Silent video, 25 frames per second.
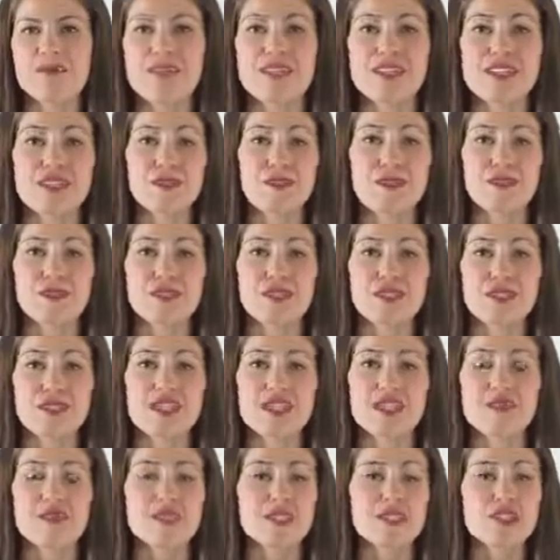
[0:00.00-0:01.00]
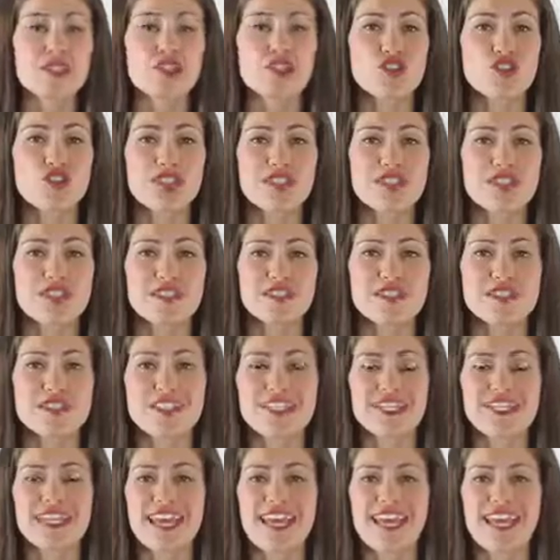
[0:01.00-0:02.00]
some tips and tricks
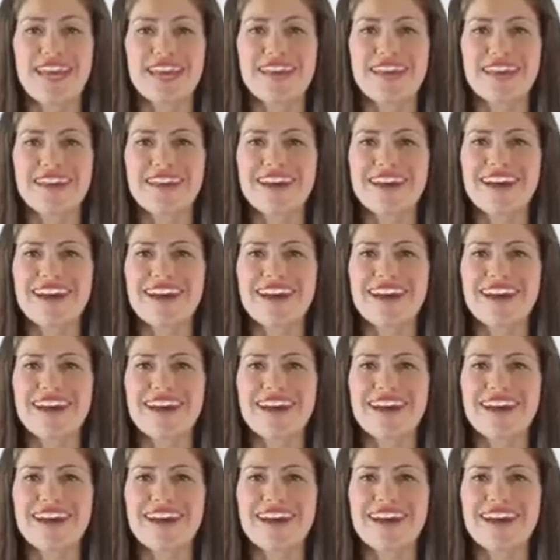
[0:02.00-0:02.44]
today